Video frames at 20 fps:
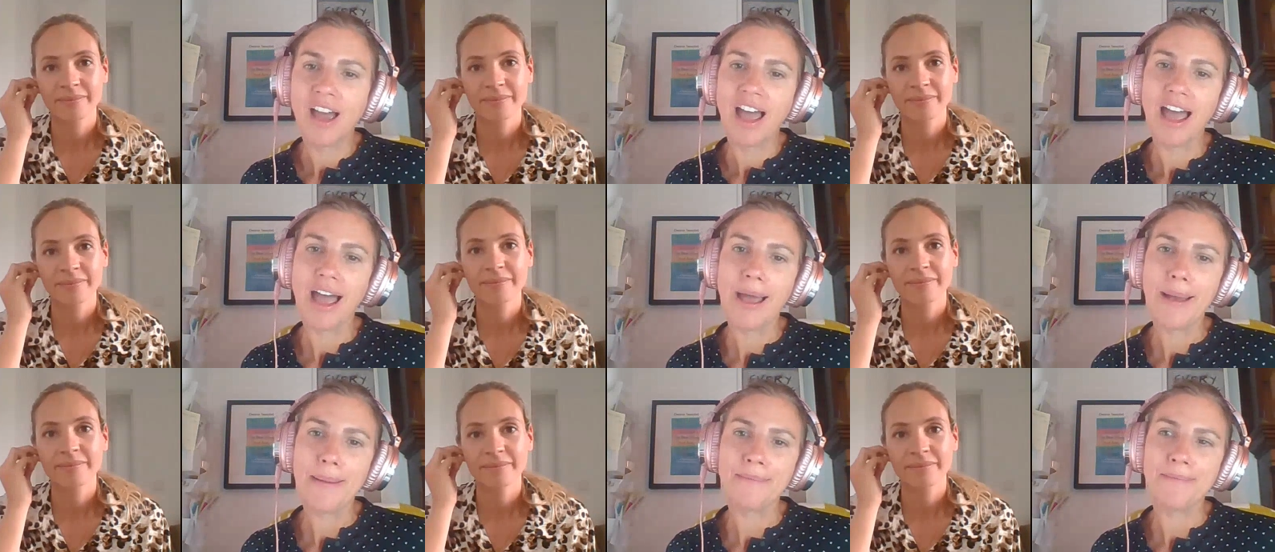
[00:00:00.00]

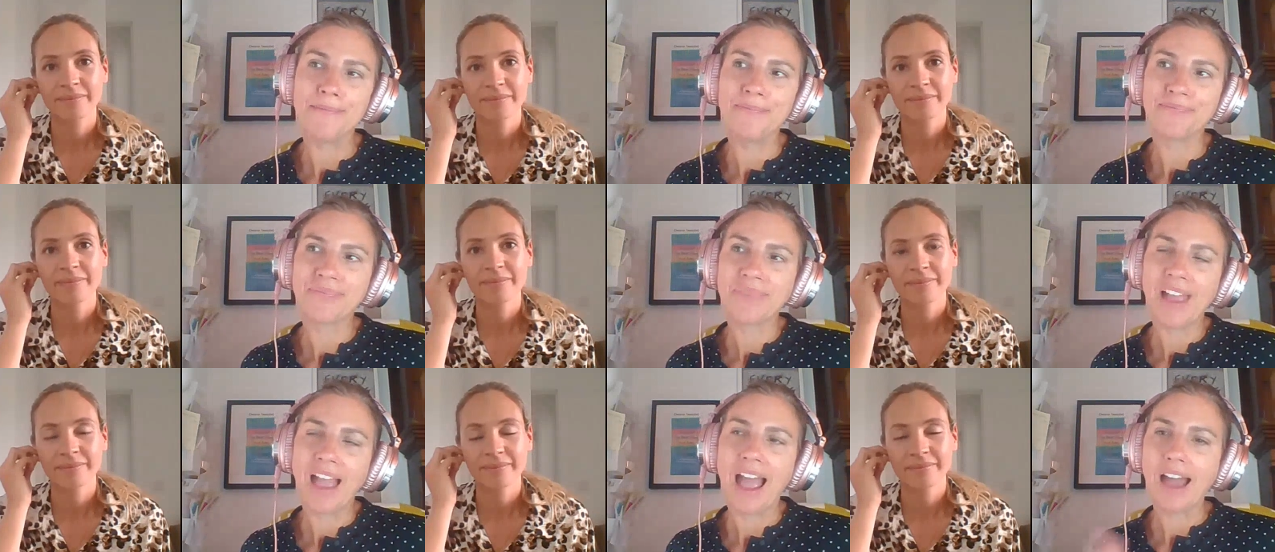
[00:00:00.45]
Speaker 1: Um,
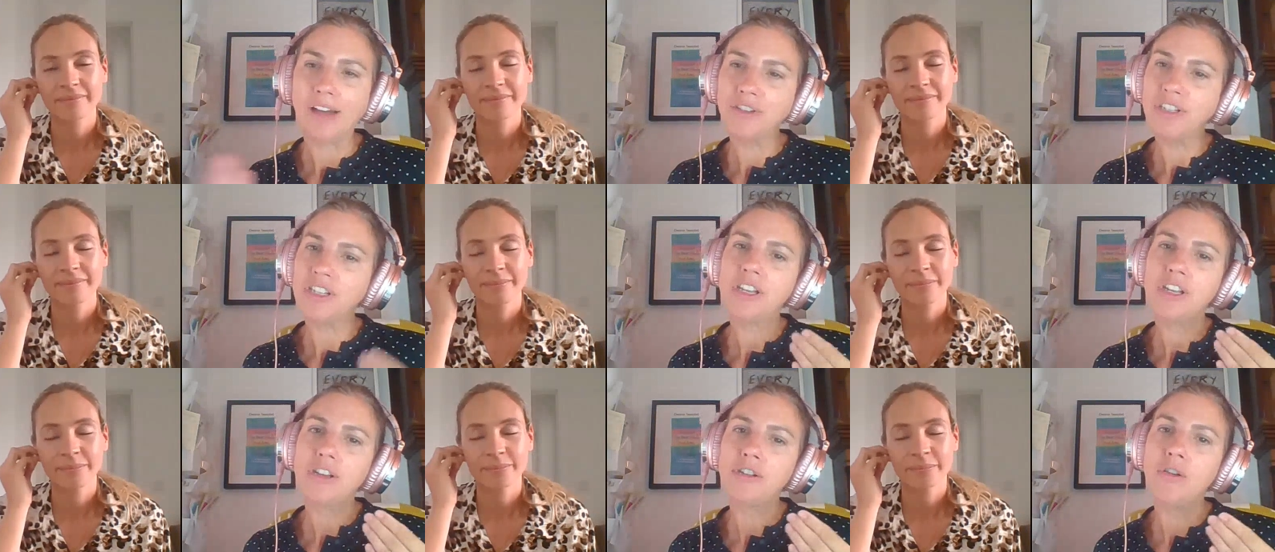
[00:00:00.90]
how
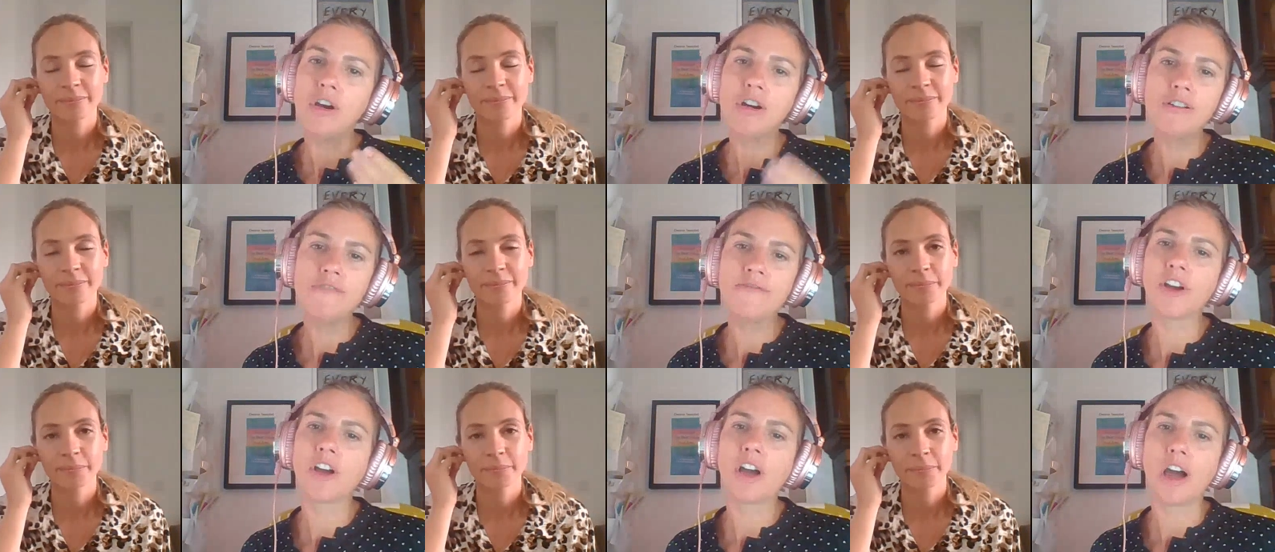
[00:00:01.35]
do you
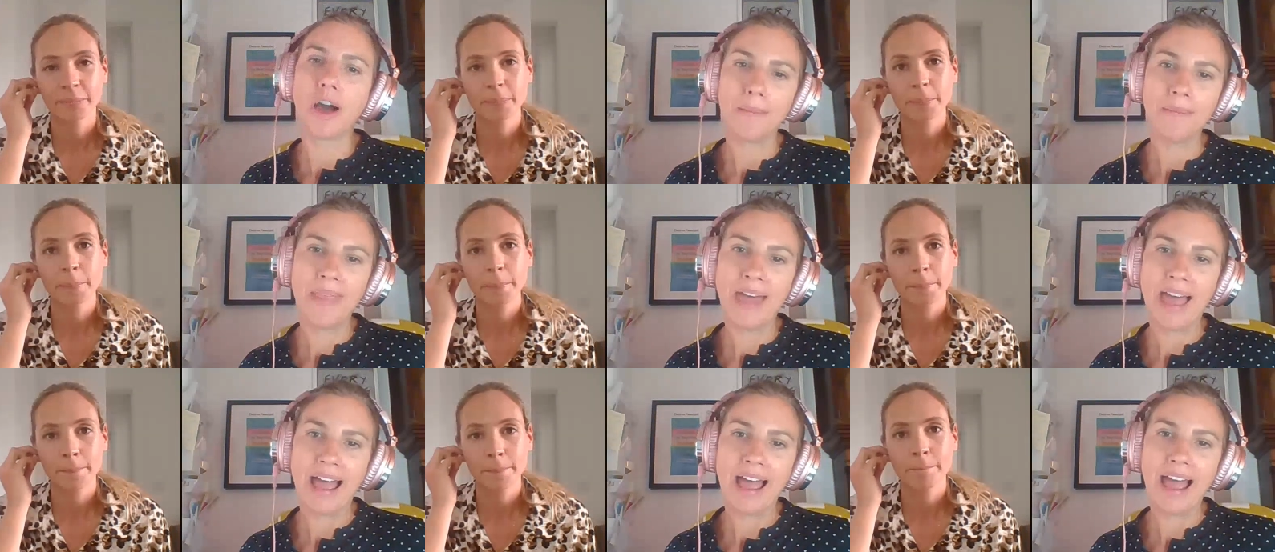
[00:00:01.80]

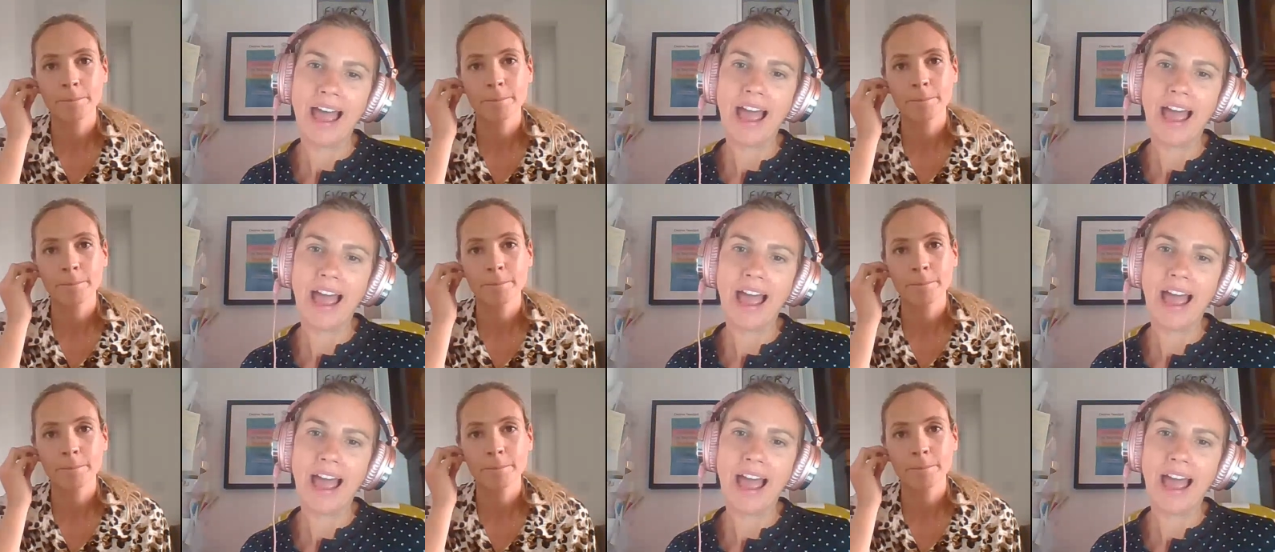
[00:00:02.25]
overcome that?